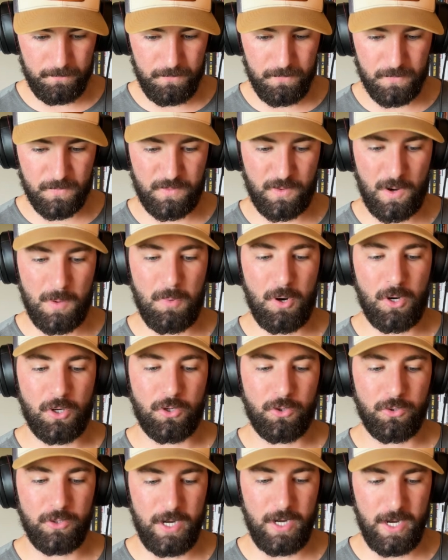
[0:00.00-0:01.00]
from our
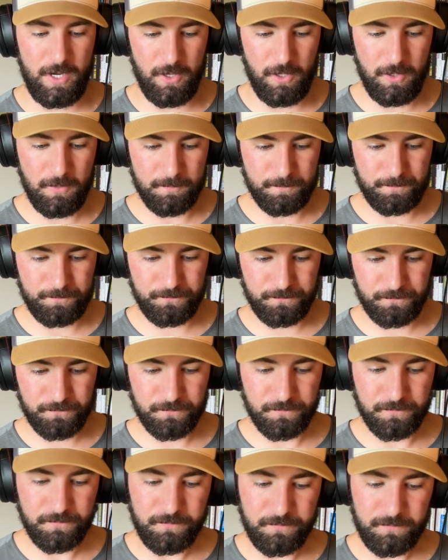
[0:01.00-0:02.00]
creator,
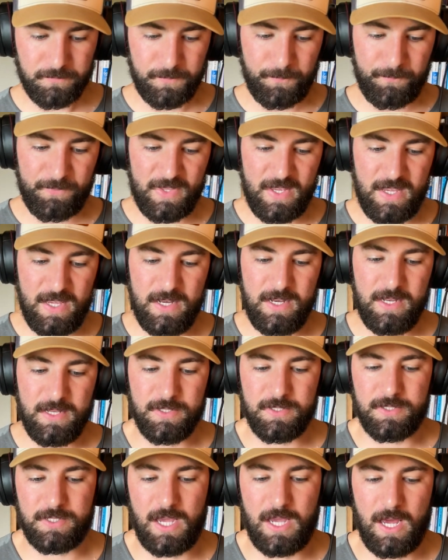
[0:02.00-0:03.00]
it
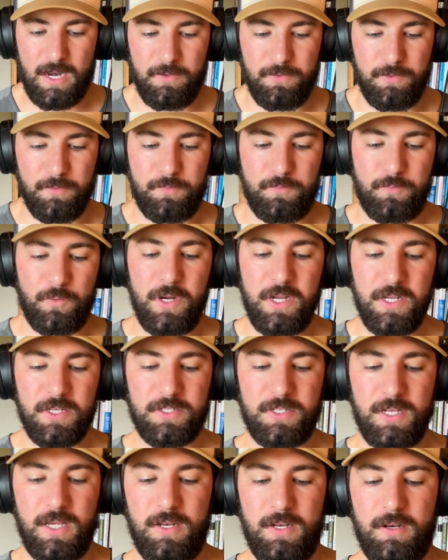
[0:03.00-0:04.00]
is kind of the
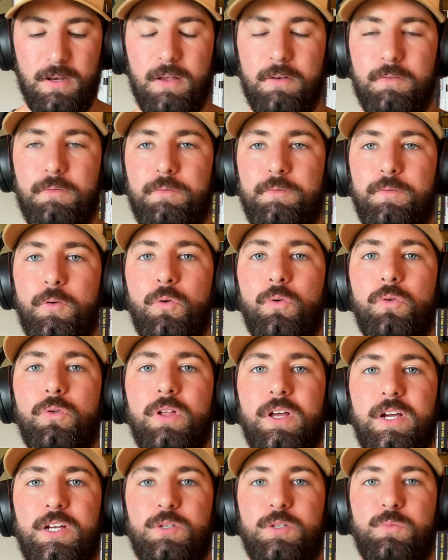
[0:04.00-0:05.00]
freest and full
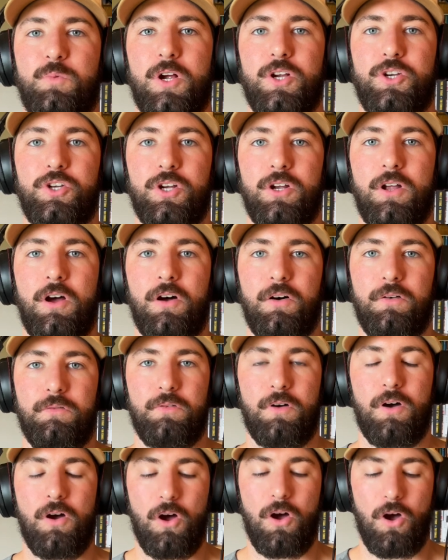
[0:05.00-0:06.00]
expression of
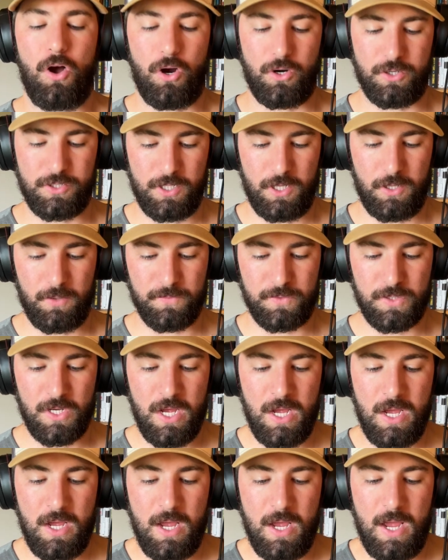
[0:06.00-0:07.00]
ourselves.
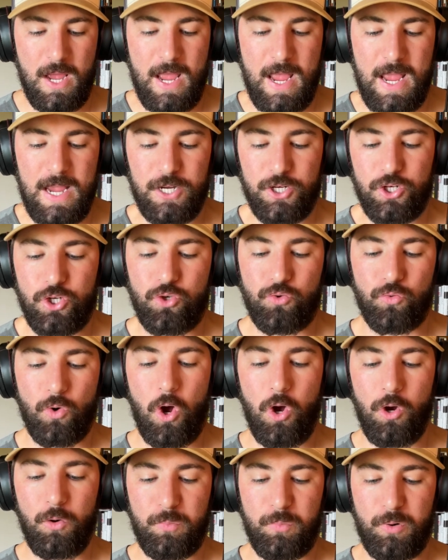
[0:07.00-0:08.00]
A
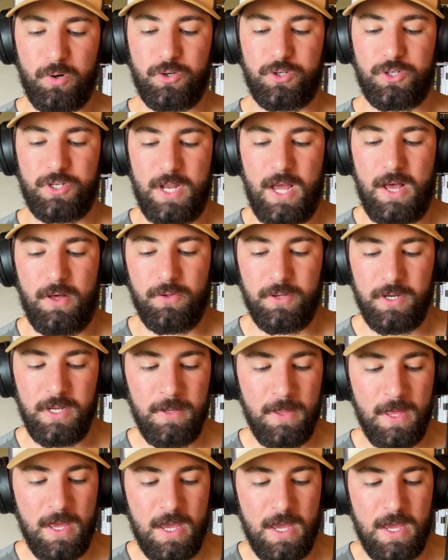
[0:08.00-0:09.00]
strong
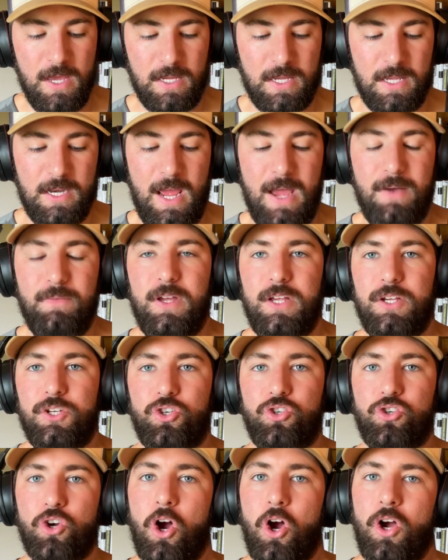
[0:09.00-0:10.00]
personality can have a
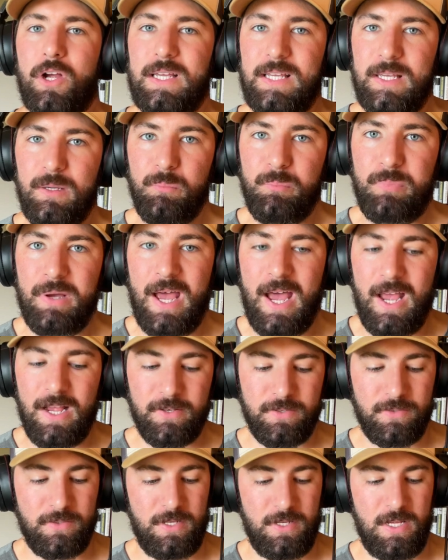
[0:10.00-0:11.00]
strong
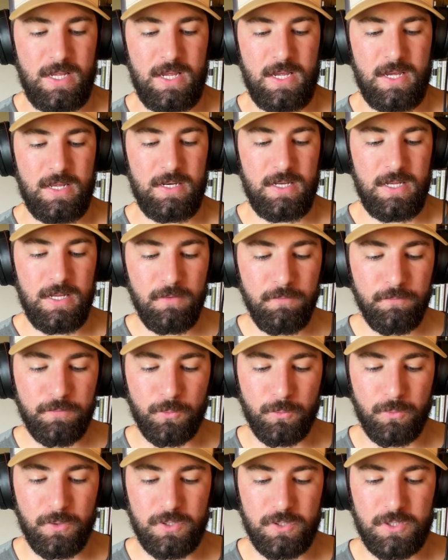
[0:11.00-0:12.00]
impact and
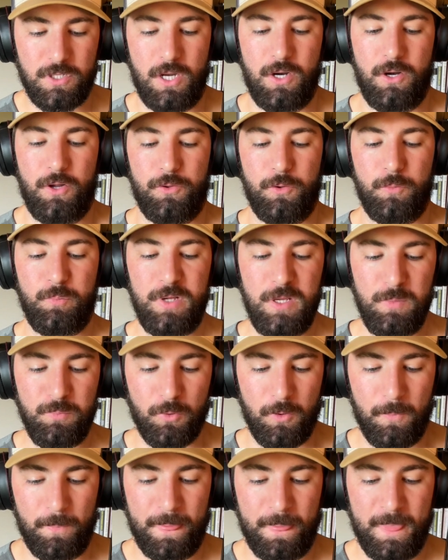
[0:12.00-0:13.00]
influence on other
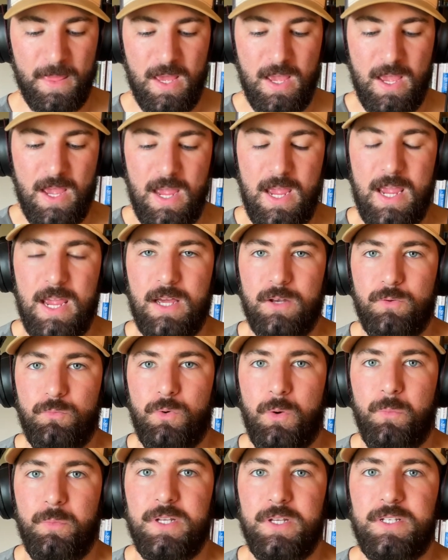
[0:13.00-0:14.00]
people. And
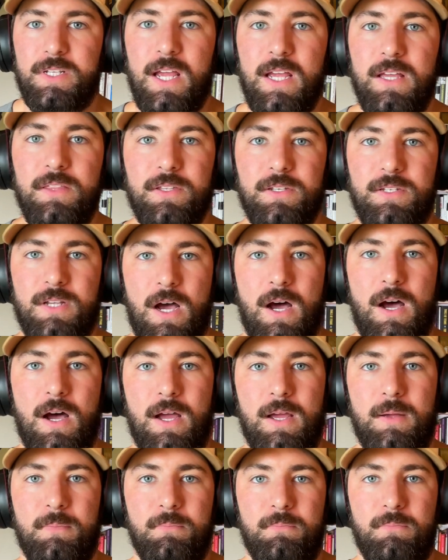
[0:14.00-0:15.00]
when we take the
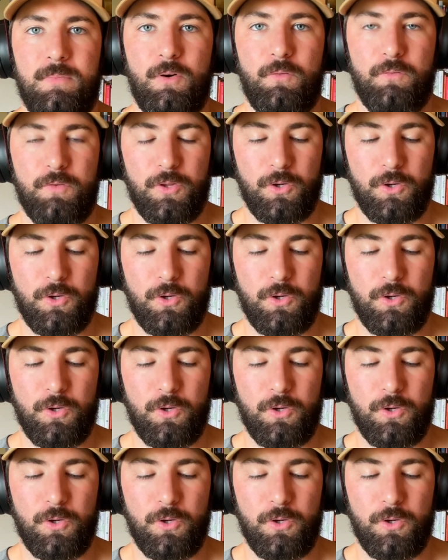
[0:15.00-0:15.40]
time over the